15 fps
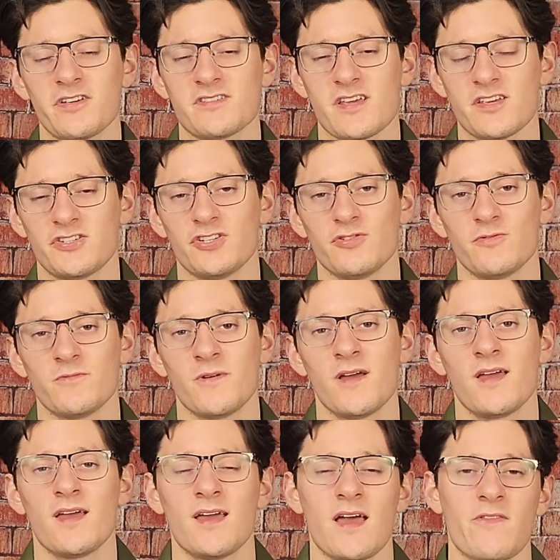this issue.
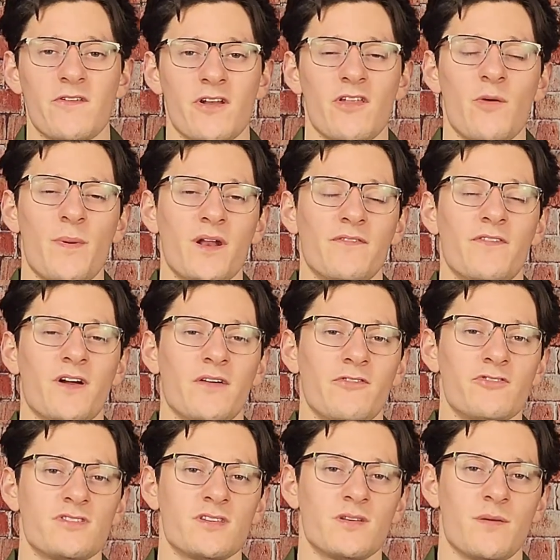And then another benefit of
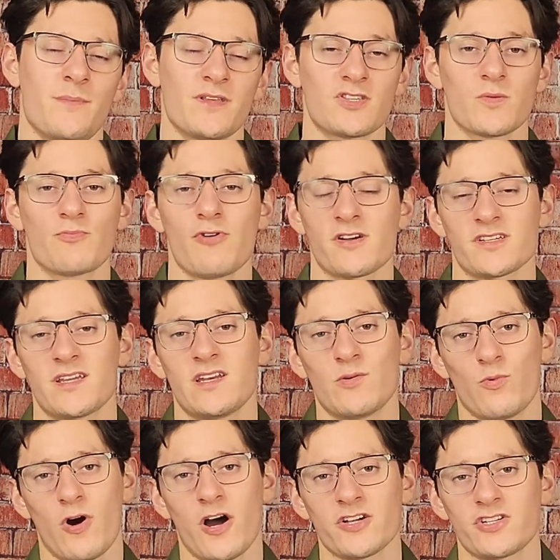using benzoyl peroxide in a
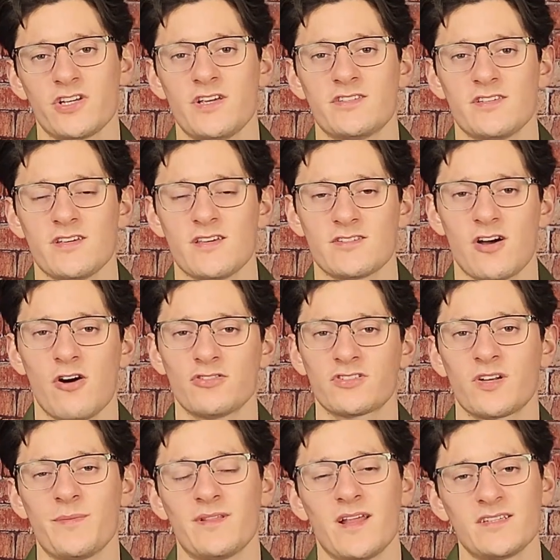wash is it's also
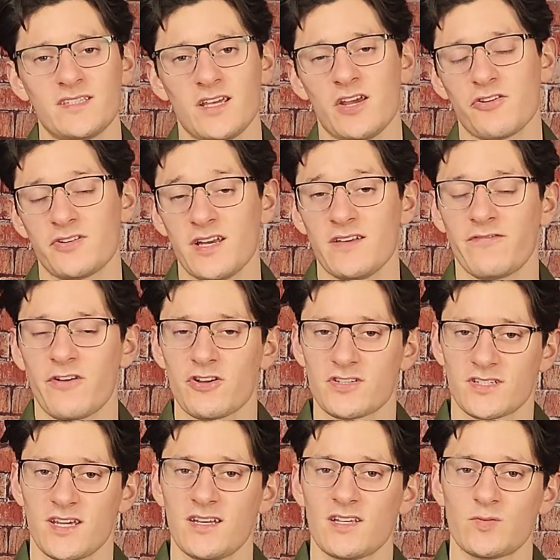going to be less irritating for your
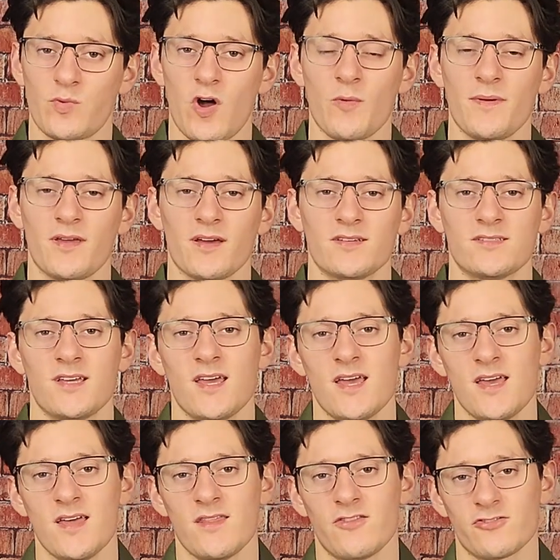skin as well, because
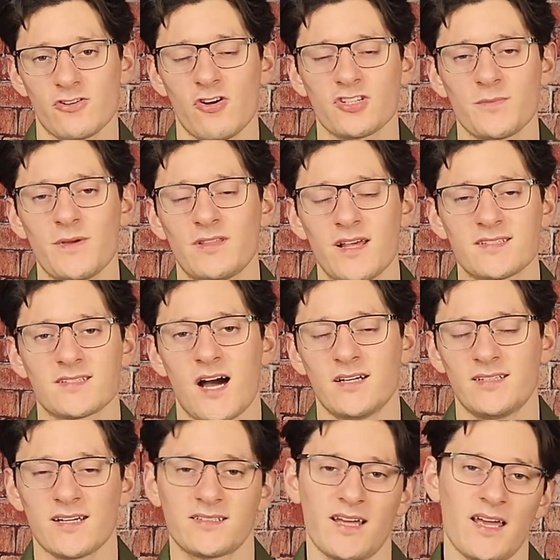there's also going to be less
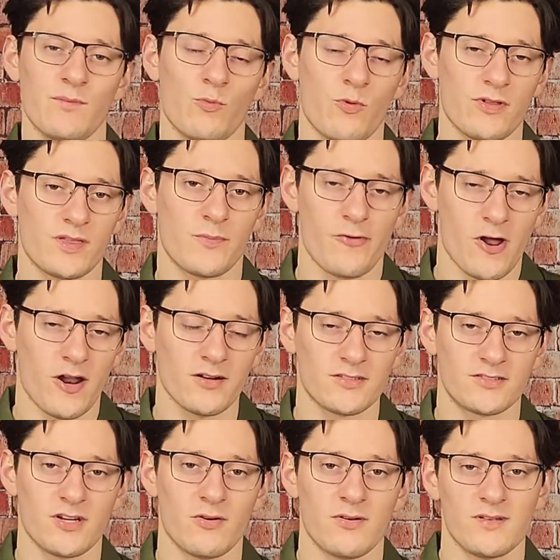contact time with the product,
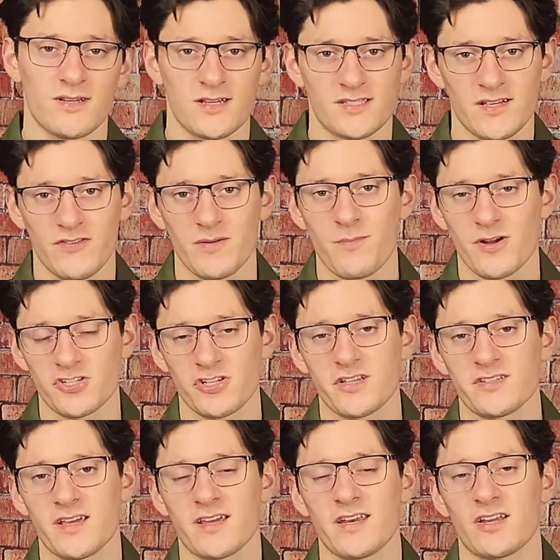so it's definitely much
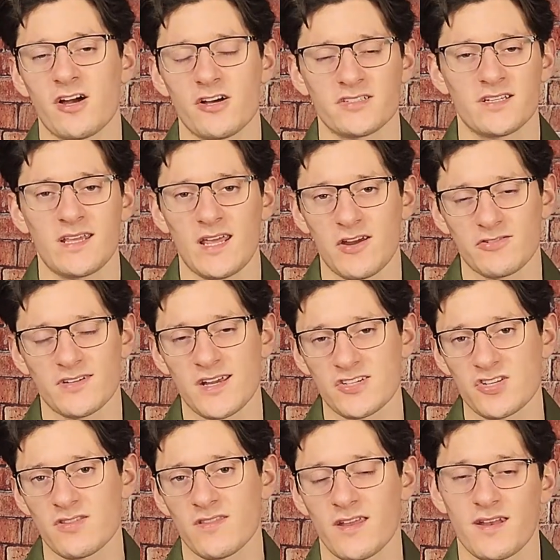less likely to cause any
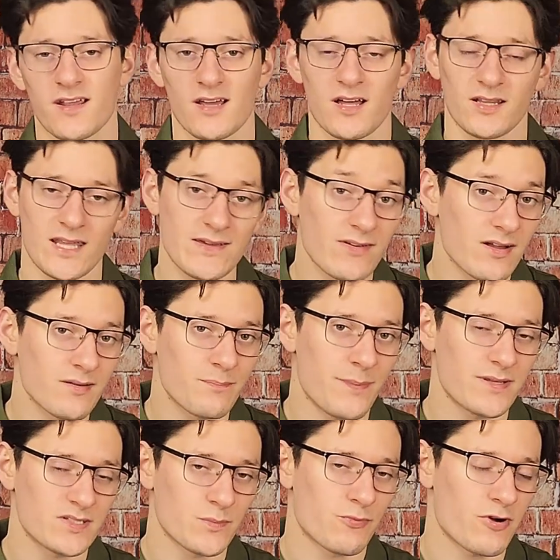irritation than like a leave-on
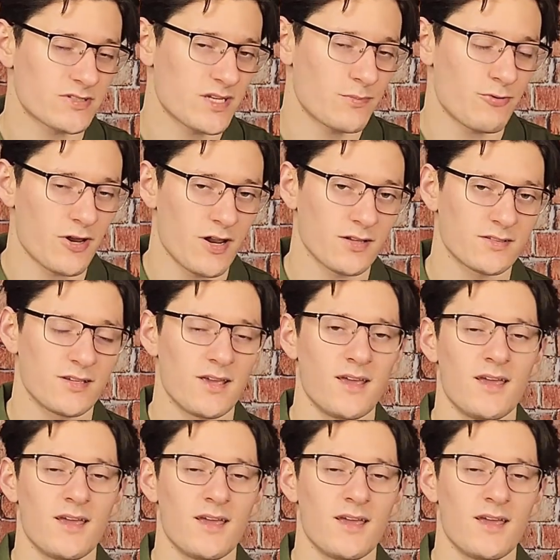benzoyl peroxide product.